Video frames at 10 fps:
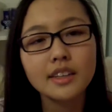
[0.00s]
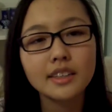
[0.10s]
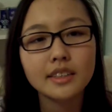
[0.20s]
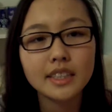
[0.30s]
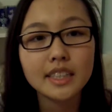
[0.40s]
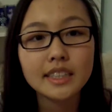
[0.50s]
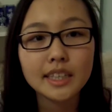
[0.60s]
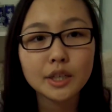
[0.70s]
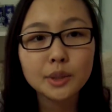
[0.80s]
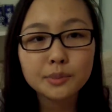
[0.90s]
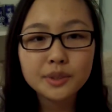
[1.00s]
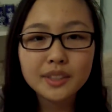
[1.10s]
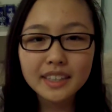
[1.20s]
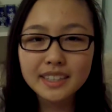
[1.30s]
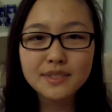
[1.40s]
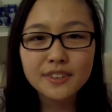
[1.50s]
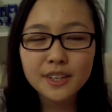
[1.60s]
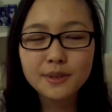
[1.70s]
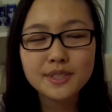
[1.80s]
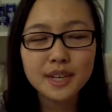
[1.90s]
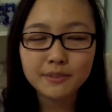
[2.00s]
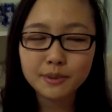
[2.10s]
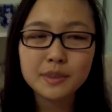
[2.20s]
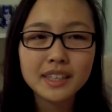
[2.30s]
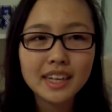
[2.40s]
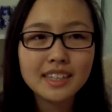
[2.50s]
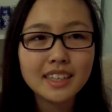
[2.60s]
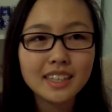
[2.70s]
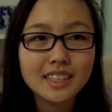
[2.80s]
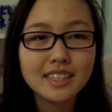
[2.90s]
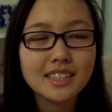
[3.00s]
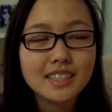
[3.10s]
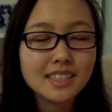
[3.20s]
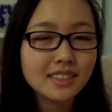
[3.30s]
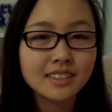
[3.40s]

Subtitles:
And I hope you like this video. It's time for me to end it because it's